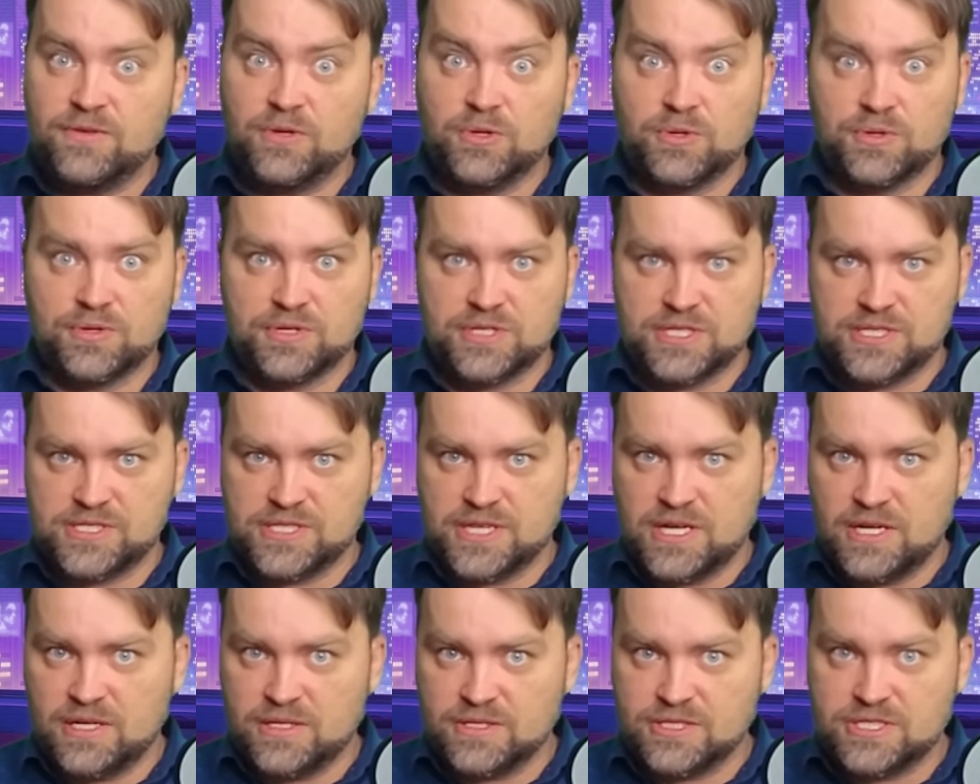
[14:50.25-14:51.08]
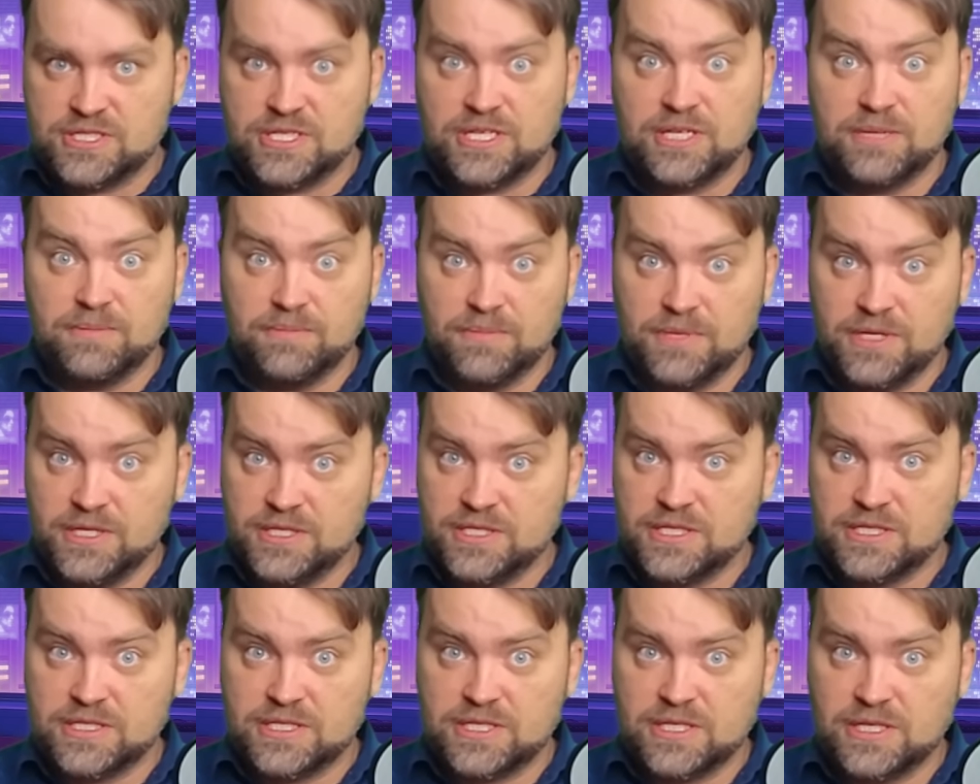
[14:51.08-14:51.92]
your results
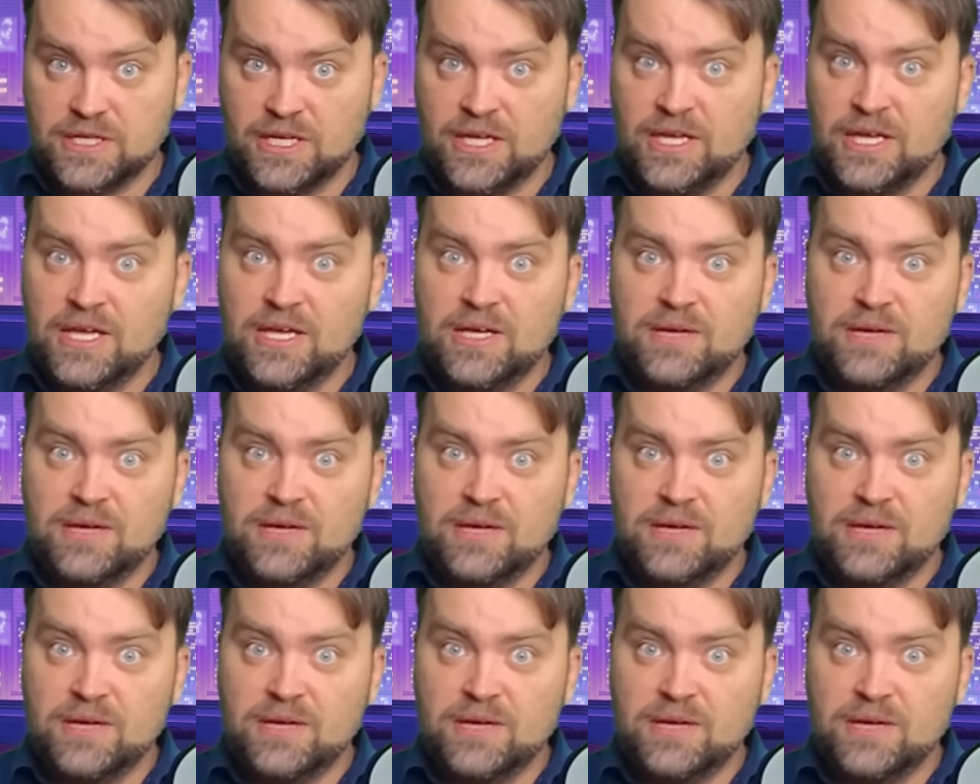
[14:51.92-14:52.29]
immediately,